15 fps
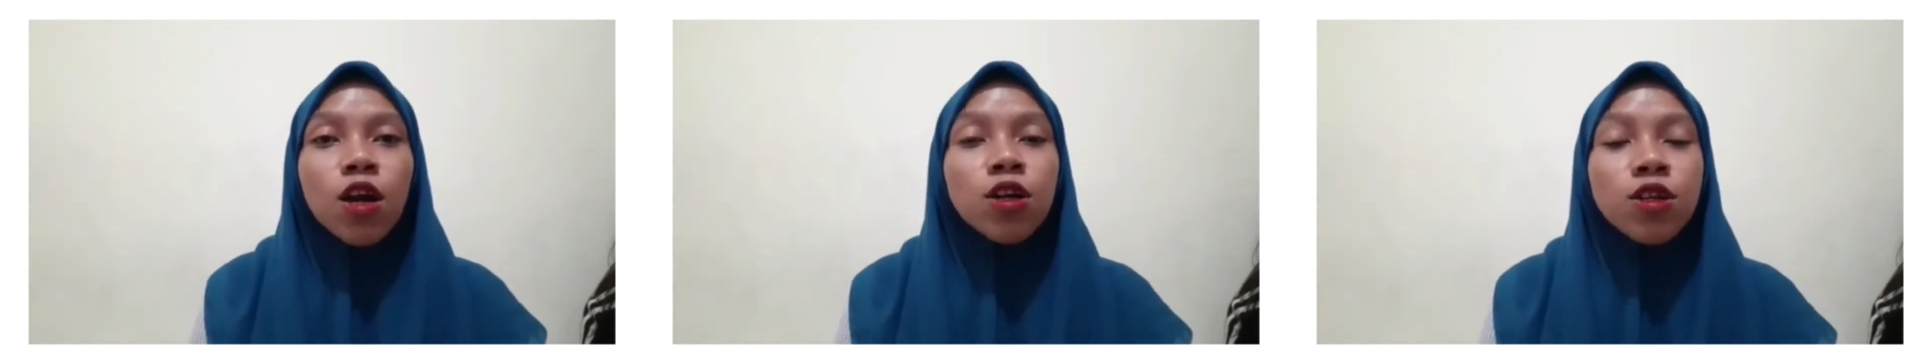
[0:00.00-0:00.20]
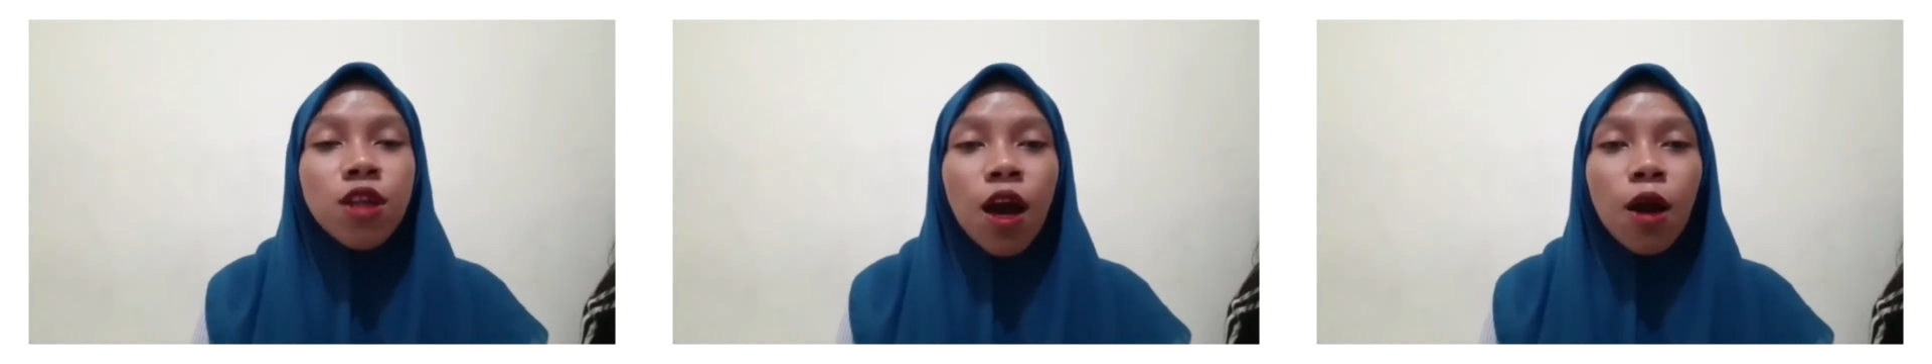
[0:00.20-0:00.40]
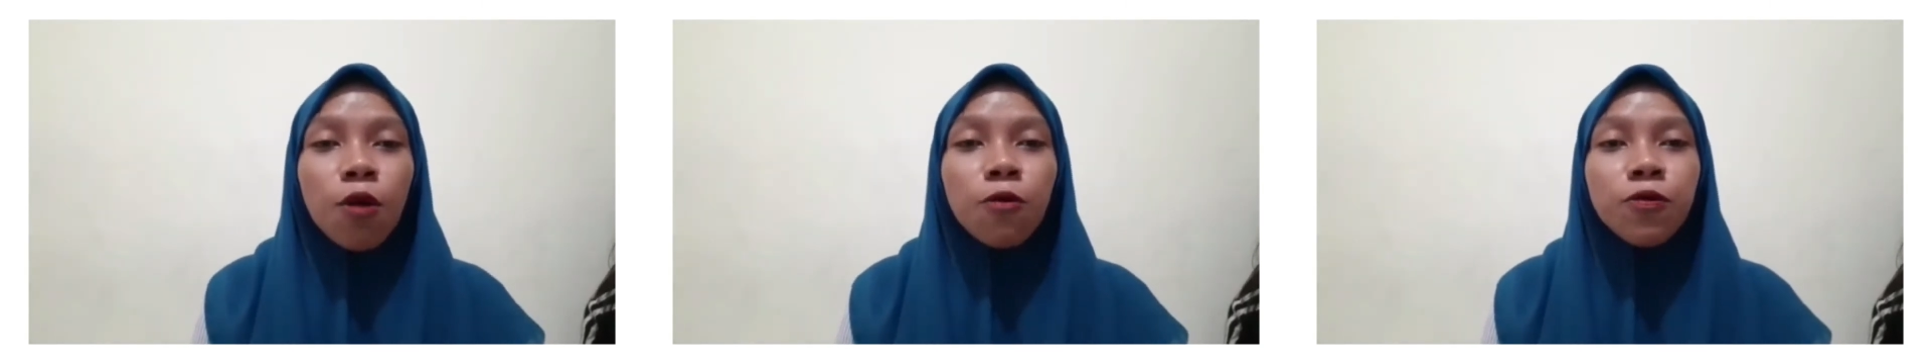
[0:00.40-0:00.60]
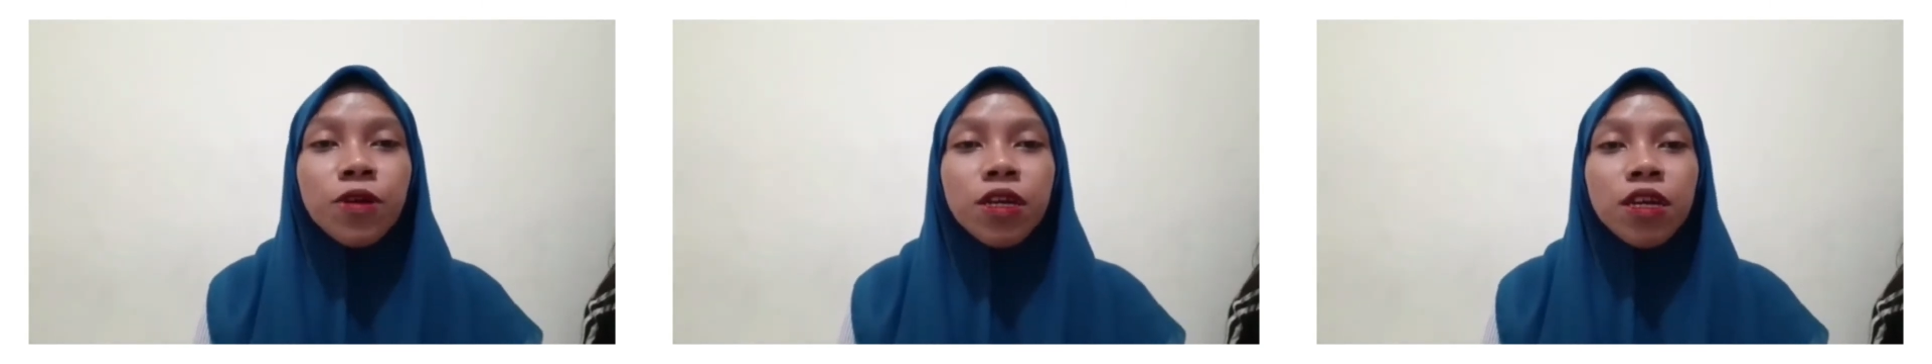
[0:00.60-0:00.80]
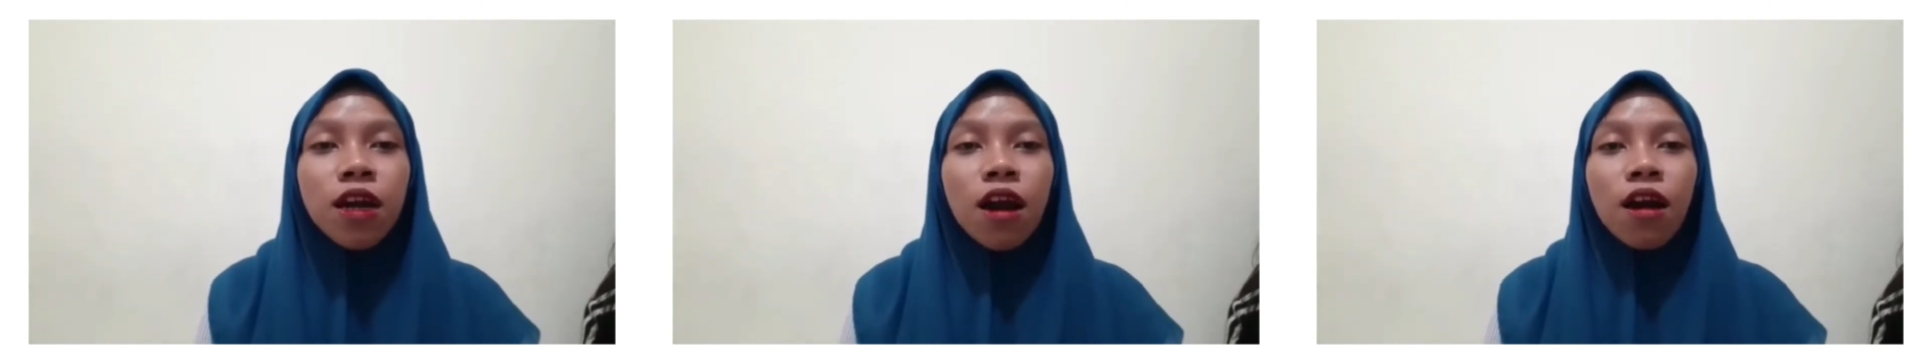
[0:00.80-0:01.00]
Now
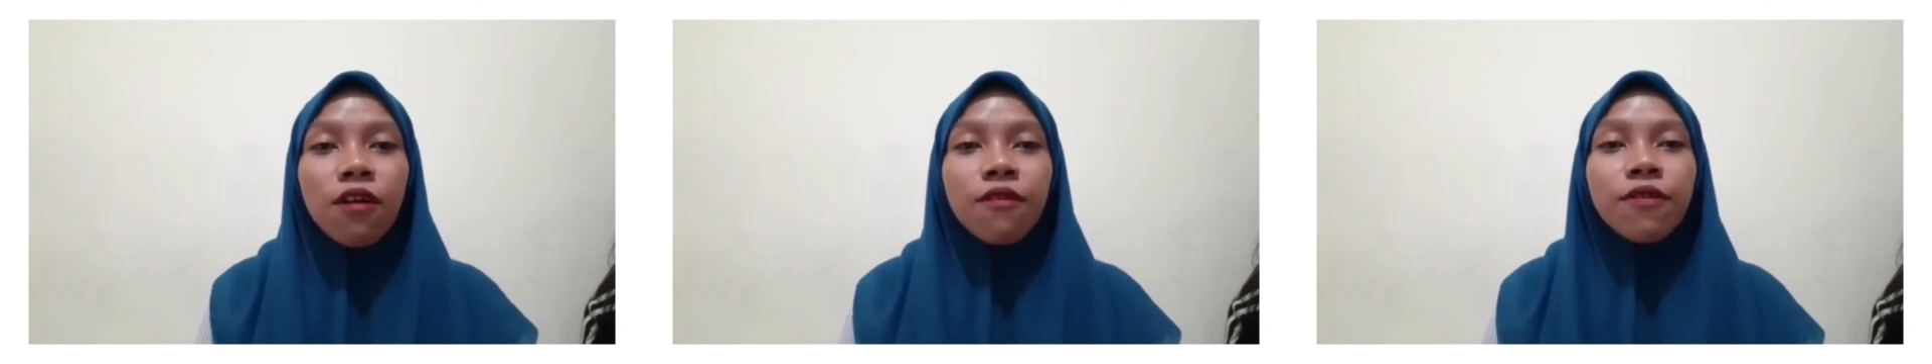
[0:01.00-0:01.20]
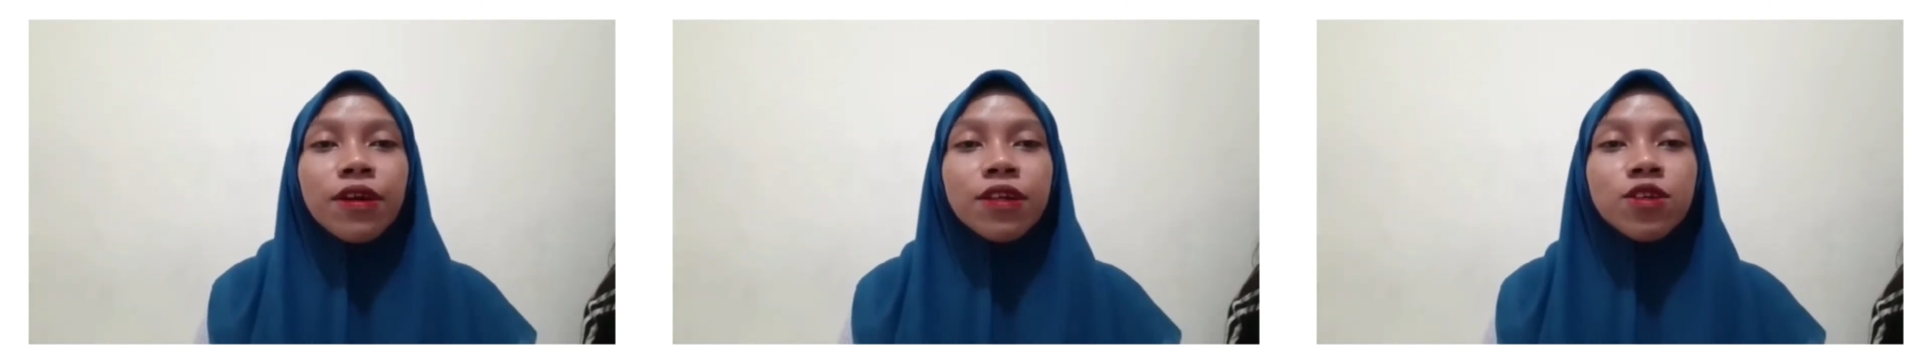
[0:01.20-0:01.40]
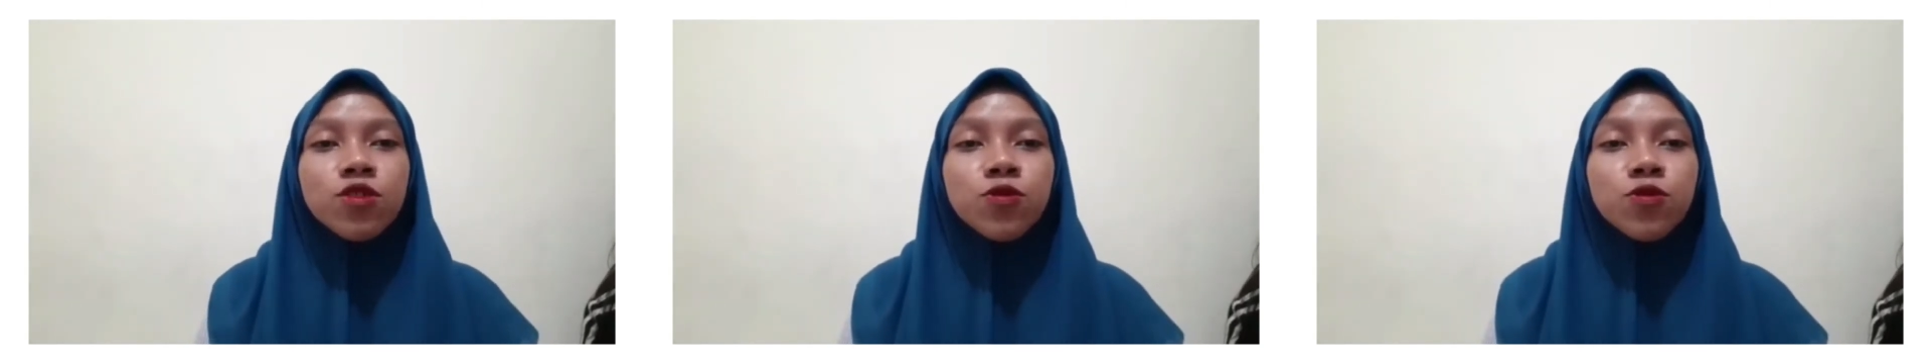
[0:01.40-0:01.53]
we are ready